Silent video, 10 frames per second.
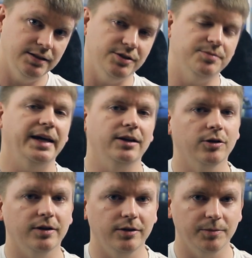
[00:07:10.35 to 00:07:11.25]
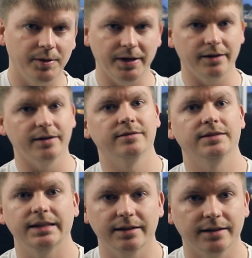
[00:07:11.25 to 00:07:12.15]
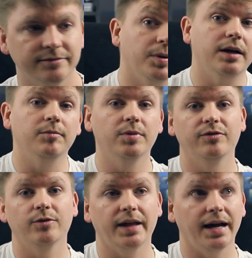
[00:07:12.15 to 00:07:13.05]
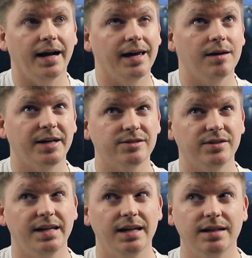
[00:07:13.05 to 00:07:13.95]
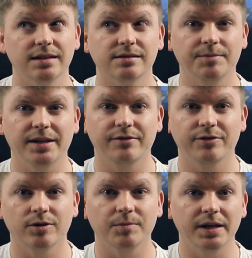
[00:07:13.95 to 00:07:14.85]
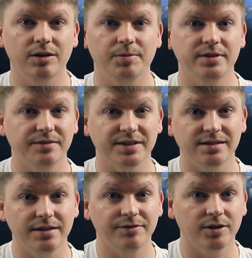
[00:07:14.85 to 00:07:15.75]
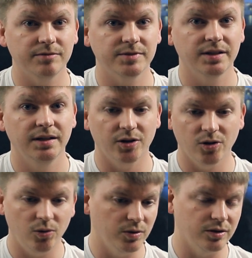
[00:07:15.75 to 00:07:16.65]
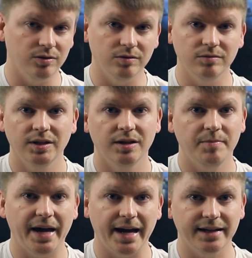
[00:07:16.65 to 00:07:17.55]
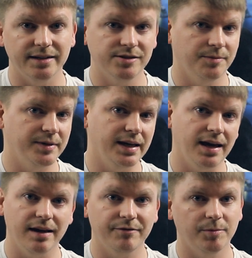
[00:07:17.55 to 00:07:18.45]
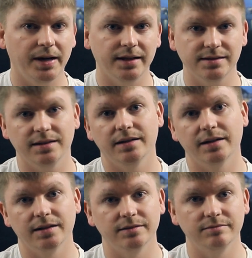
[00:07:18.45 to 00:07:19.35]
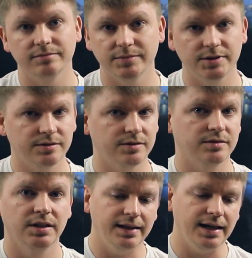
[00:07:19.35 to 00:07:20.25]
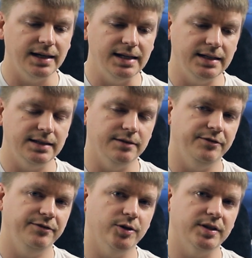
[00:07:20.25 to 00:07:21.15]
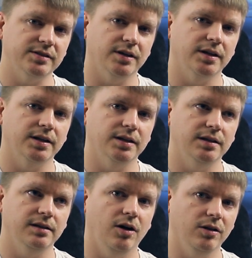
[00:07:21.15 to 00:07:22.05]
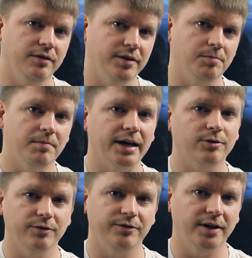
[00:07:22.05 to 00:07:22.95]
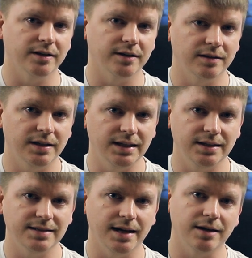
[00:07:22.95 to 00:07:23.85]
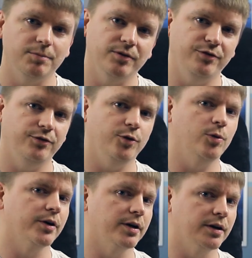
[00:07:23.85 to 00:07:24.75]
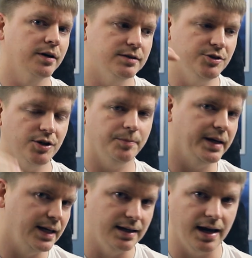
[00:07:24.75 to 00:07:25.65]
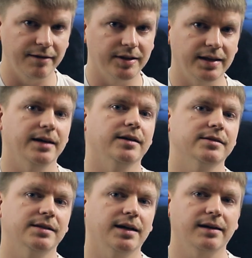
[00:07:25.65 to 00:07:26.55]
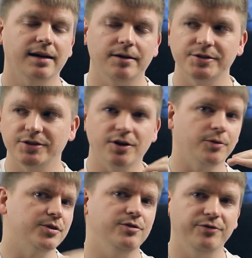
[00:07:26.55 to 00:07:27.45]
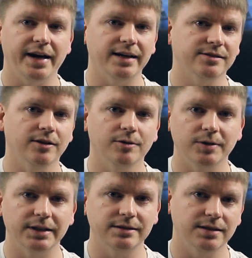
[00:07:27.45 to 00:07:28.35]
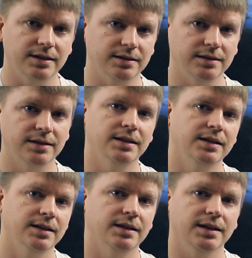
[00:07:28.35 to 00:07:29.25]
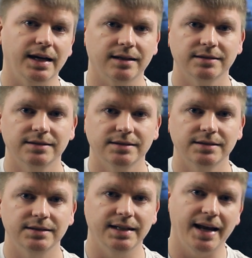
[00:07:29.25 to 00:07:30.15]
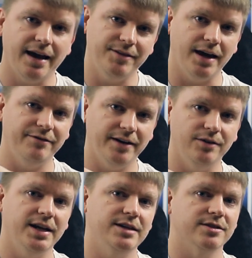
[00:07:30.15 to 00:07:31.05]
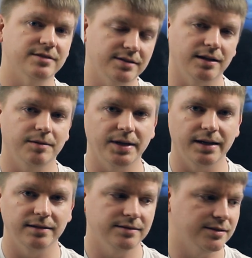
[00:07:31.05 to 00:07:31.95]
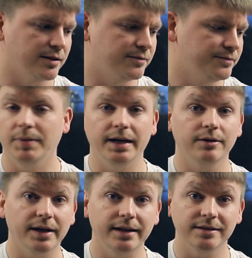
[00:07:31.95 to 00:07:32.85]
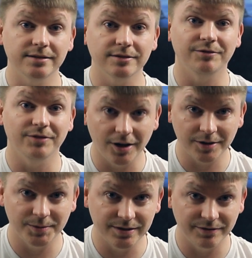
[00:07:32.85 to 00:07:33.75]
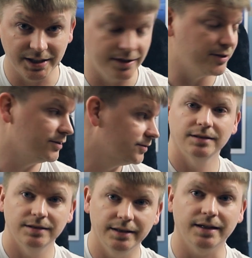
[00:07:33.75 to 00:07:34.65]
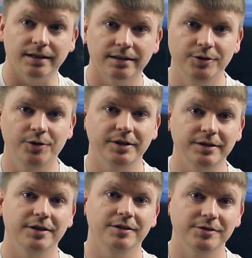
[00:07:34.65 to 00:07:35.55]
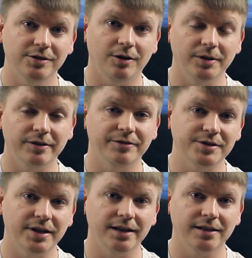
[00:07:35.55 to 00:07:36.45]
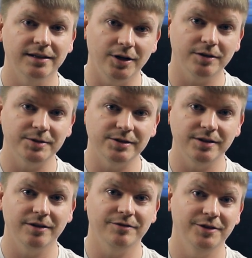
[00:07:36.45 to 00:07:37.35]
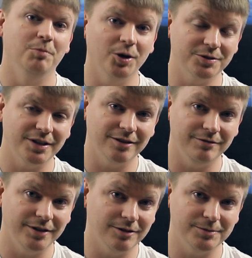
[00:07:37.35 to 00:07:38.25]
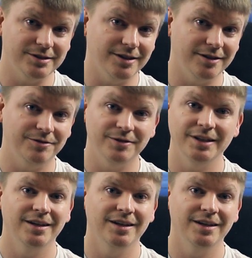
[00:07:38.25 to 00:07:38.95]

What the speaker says: just make it look a little bit better in there. But before that, I am actually getting something from Indo-Pacific Sea Farms, their whole little package. I'm gonna get amphipods in there and just, I think I needed to focus on all of the microfauna in the tank before jumping into everything else. And I think I was just going too fast all at once and yeah, didn't have that foundation set up yet. So, by the way, this is a Vlogmas video. Yeah, doing saltwater fish tank Vlogmas stuff, motorcycle Vlogmas stuff.